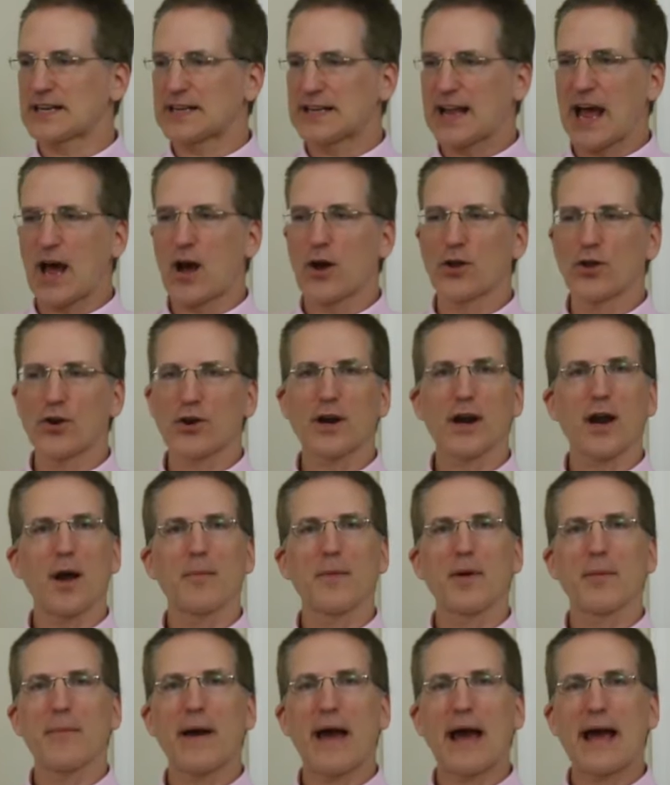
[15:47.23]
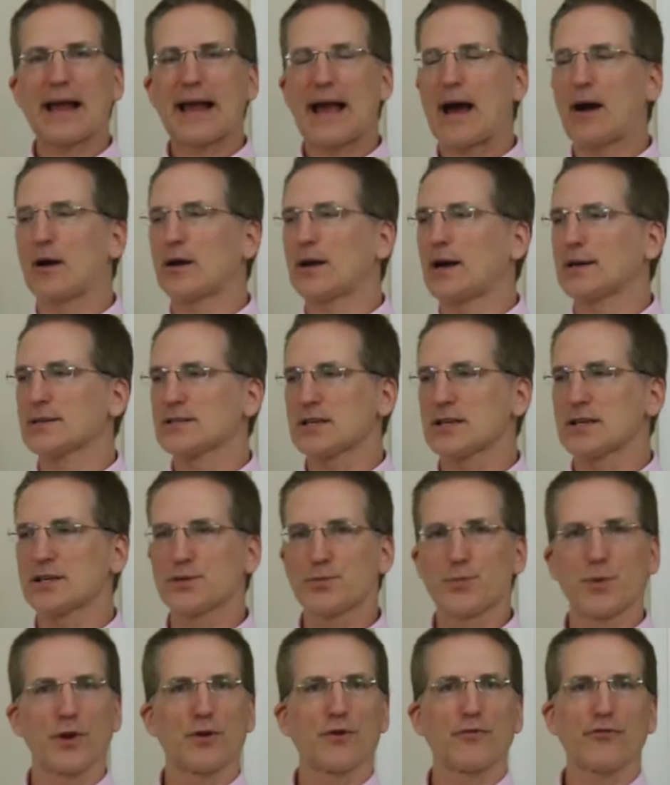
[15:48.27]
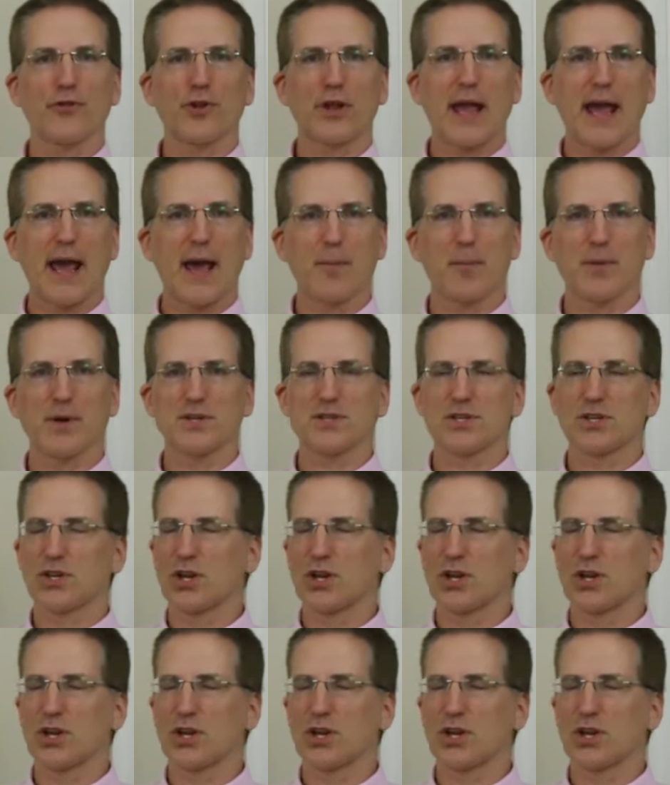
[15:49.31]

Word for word: Now you're coming back out onto this beautiful campus,